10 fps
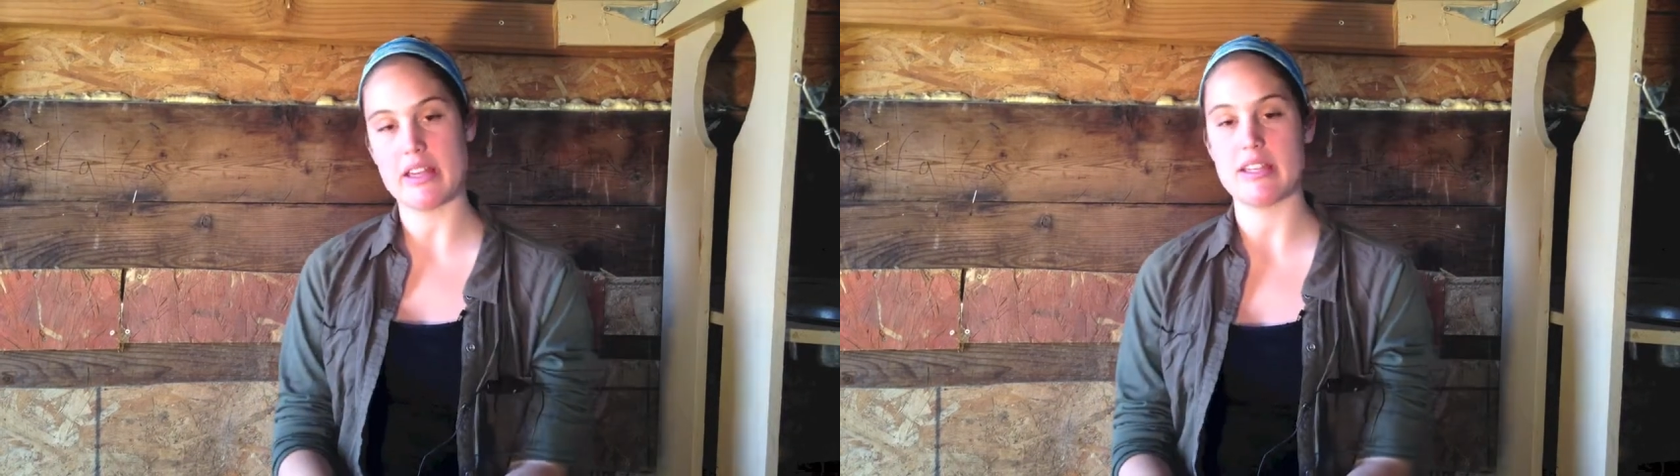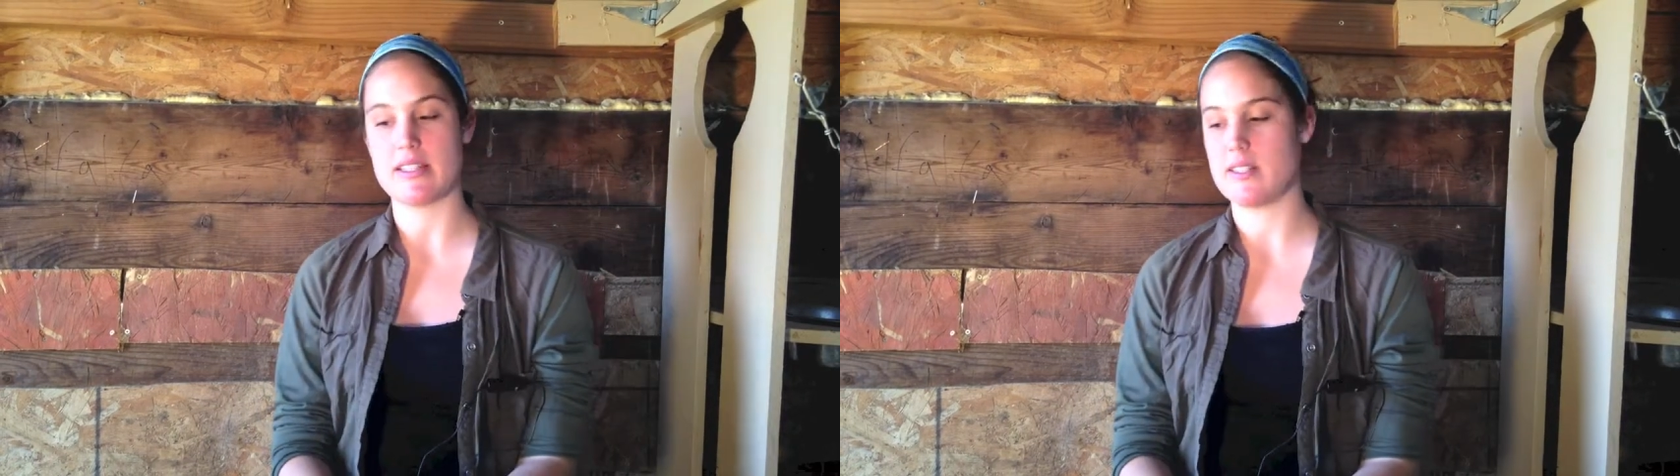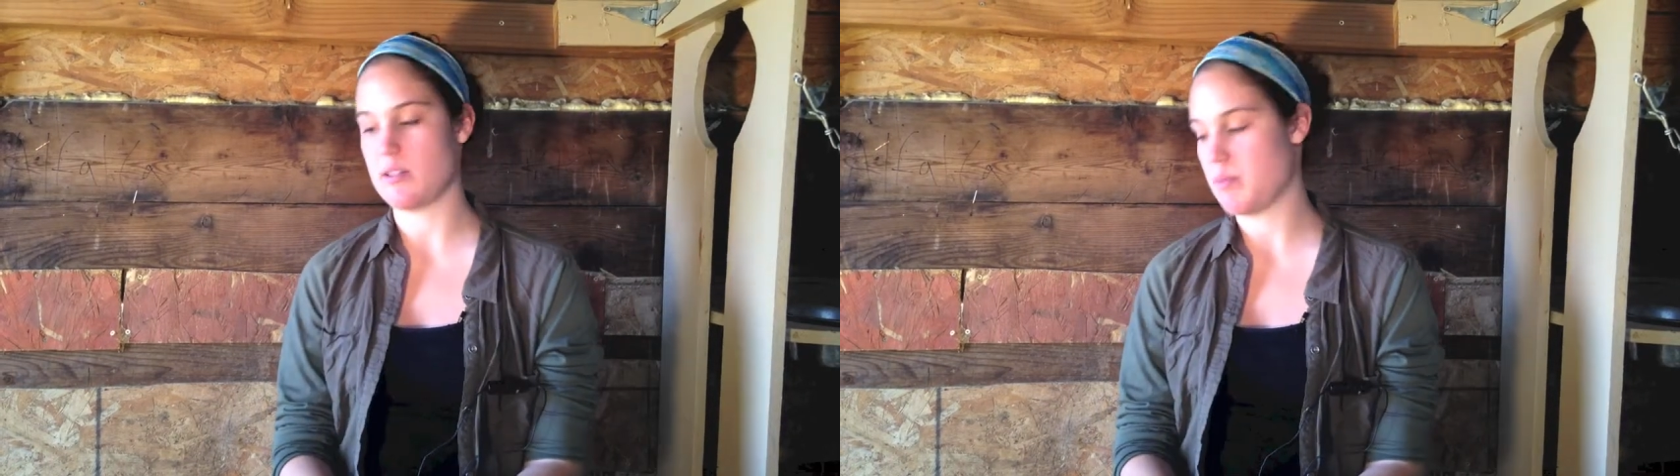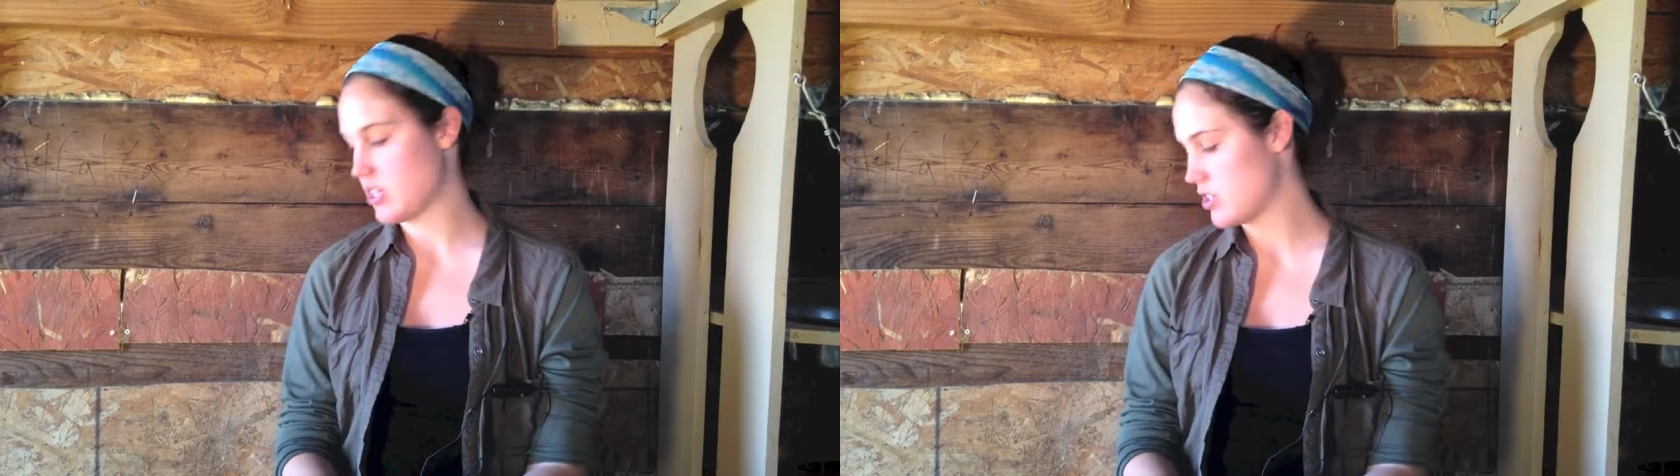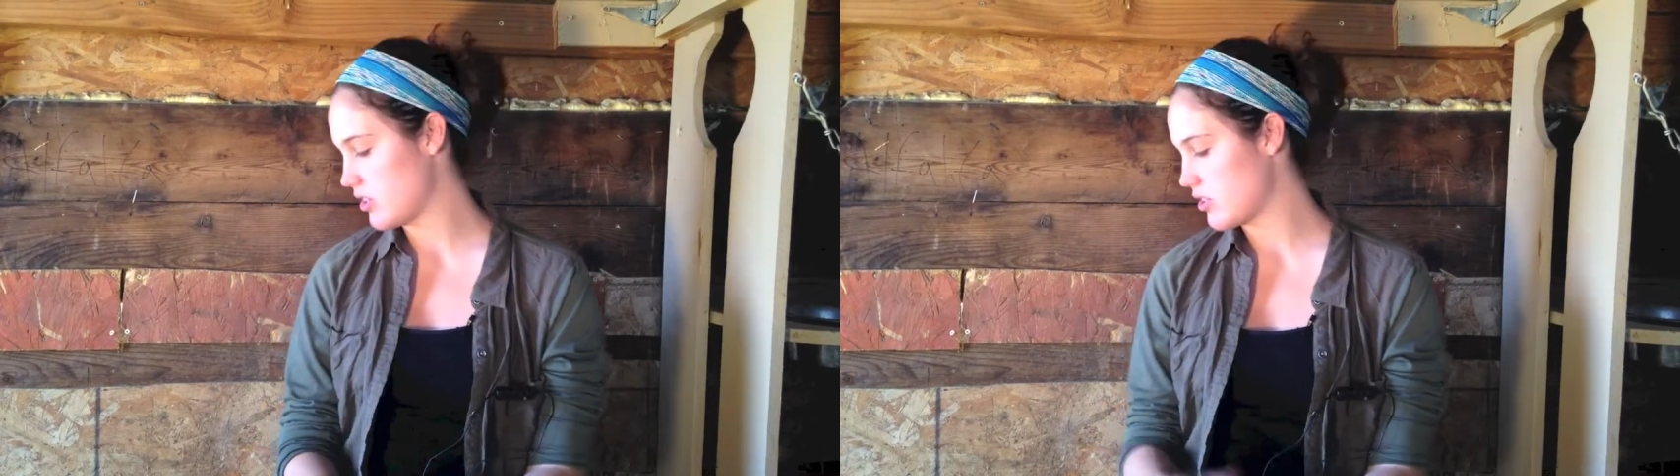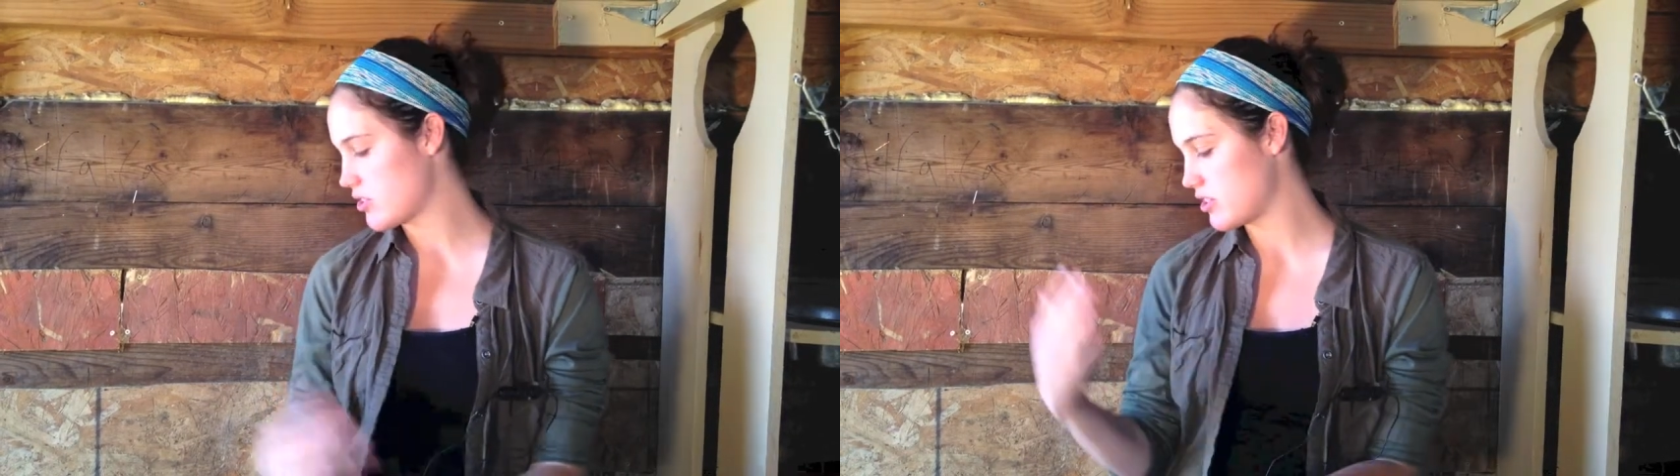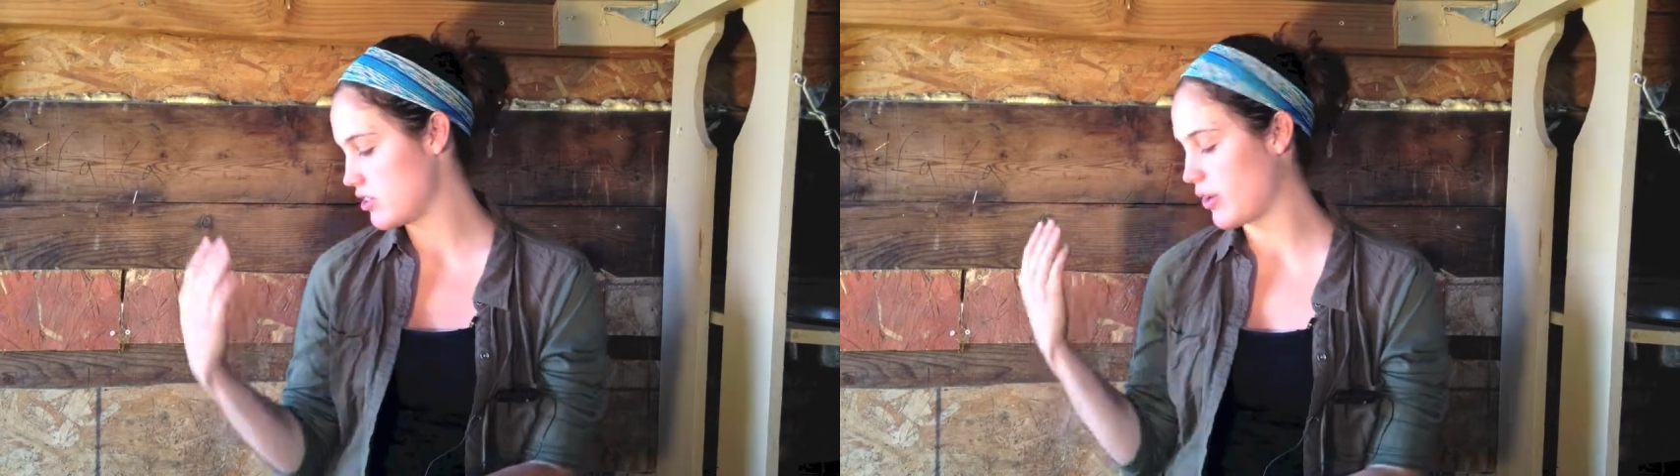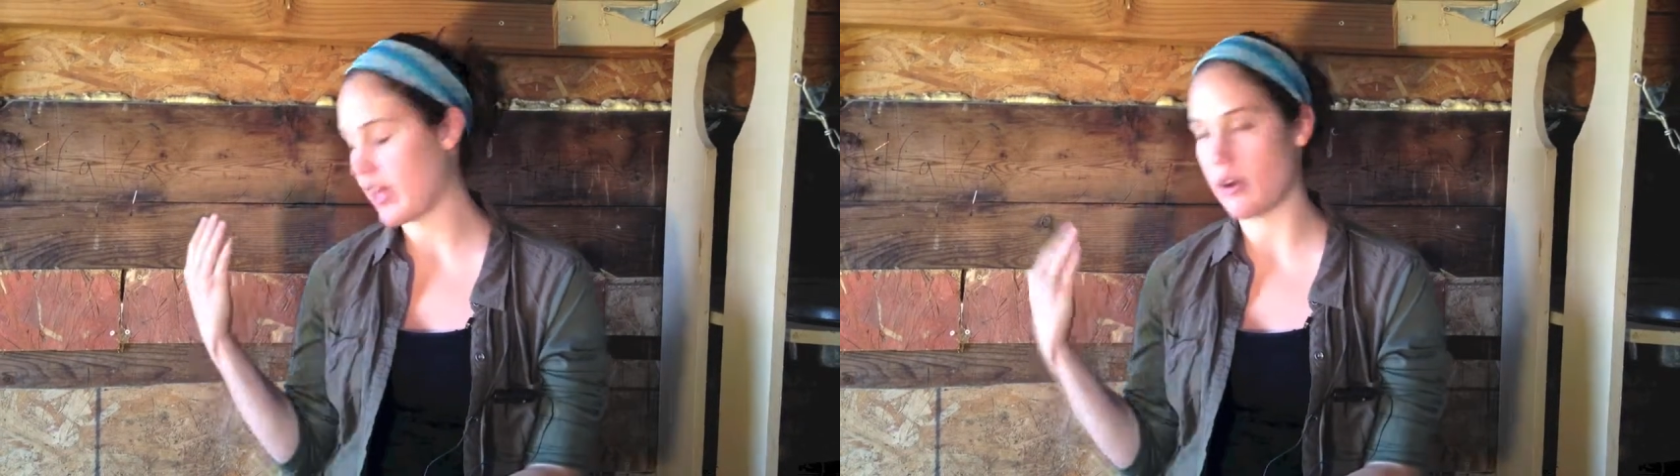is to make sure
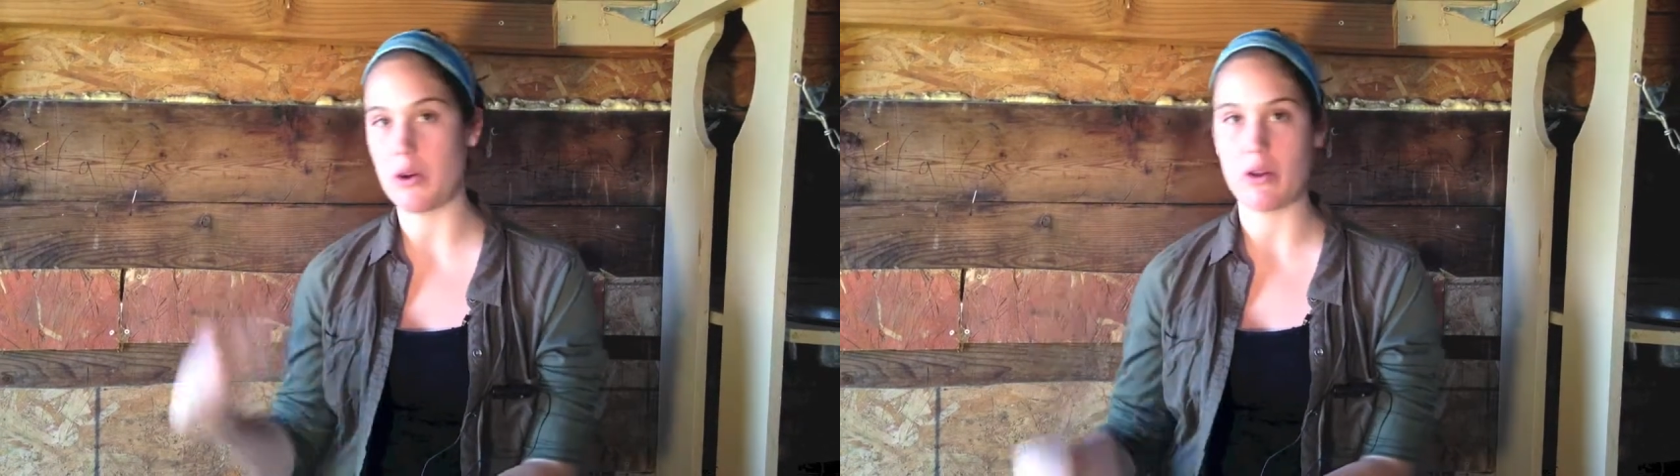you get